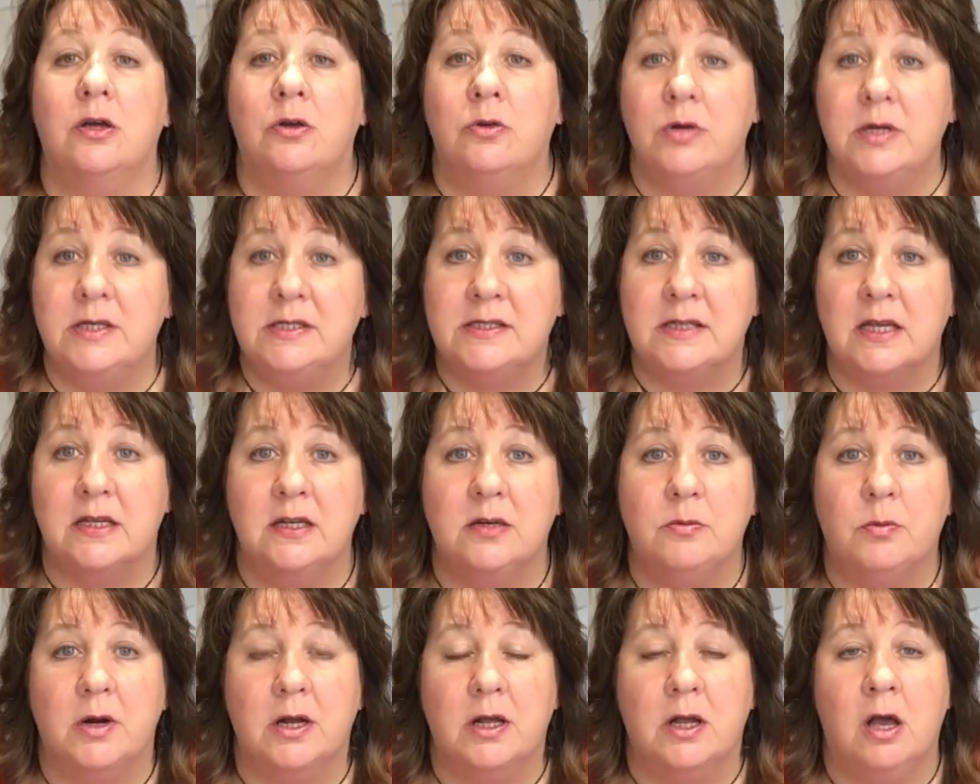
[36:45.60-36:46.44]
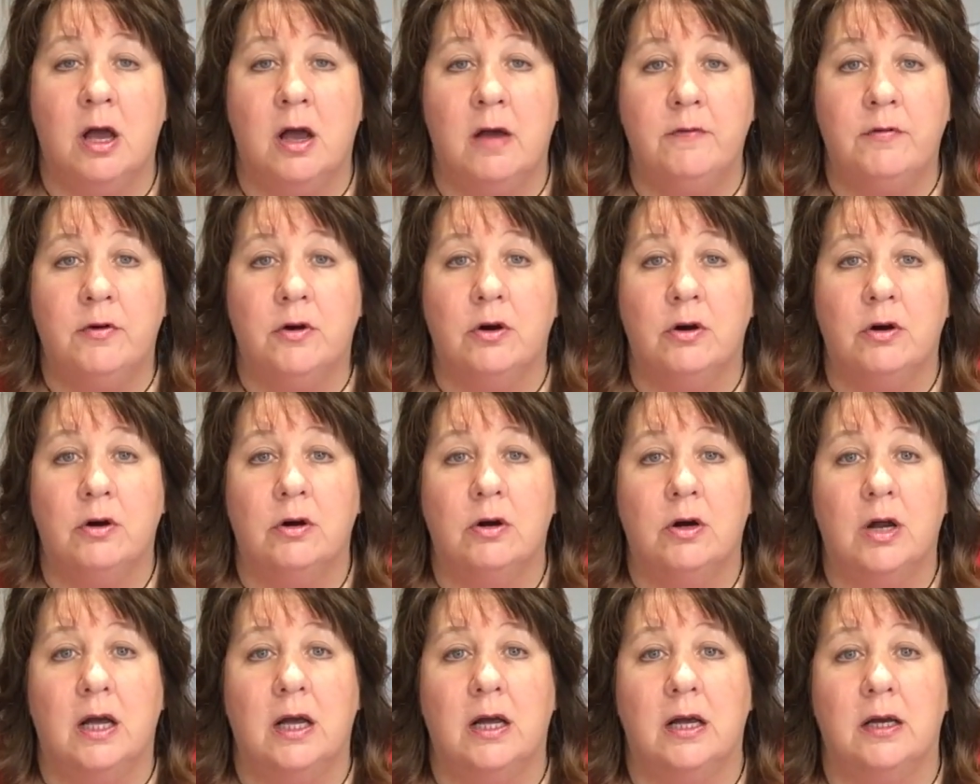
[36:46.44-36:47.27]
Chris, I did want to
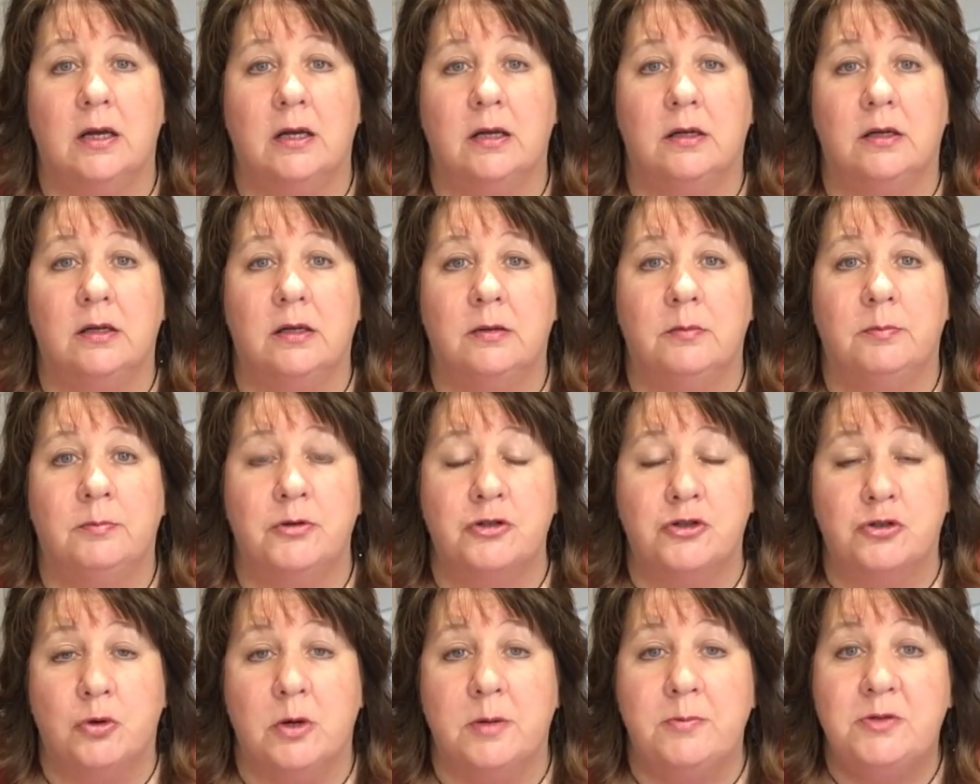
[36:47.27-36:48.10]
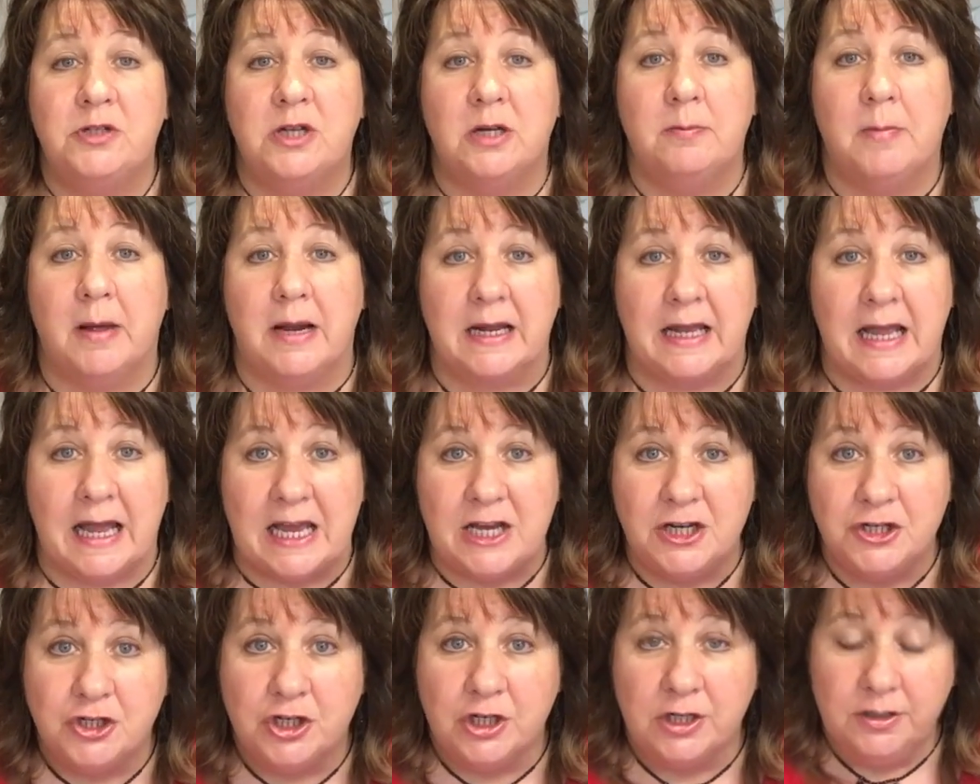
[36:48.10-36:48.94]
cover prescription
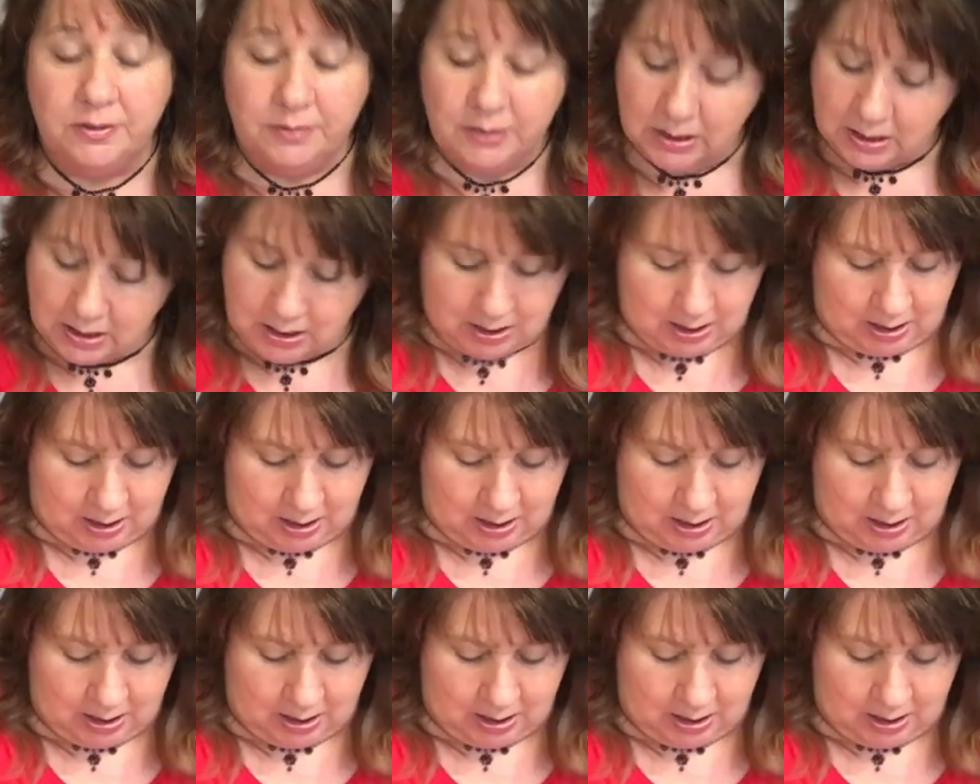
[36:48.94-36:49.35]
medication.